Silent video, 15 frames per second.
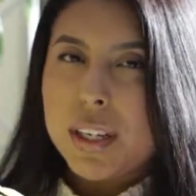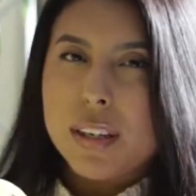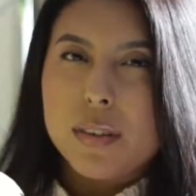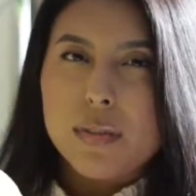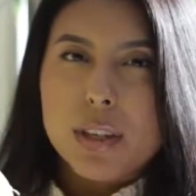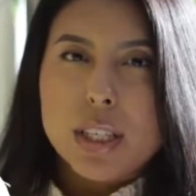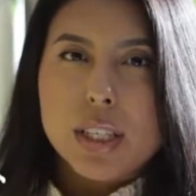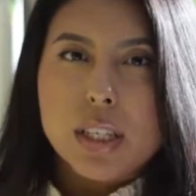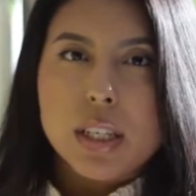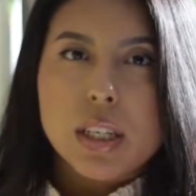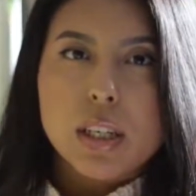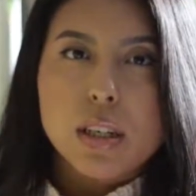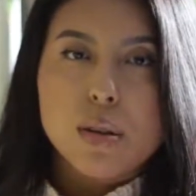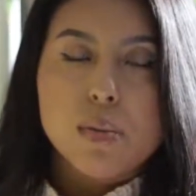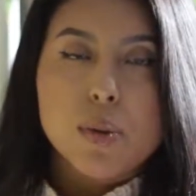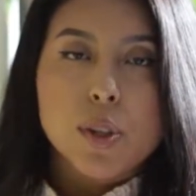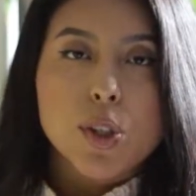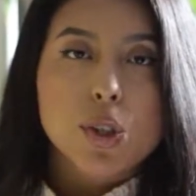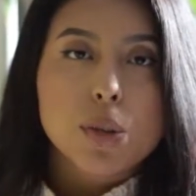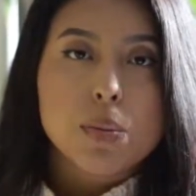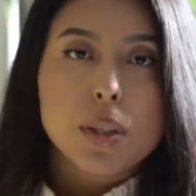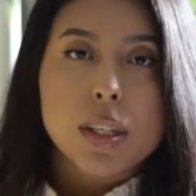investing in a
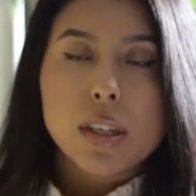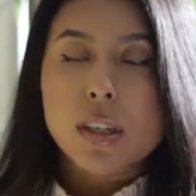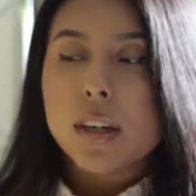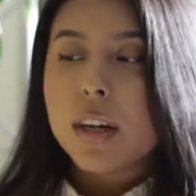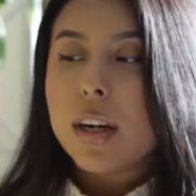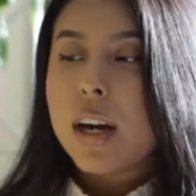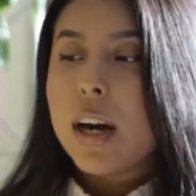moisture meter.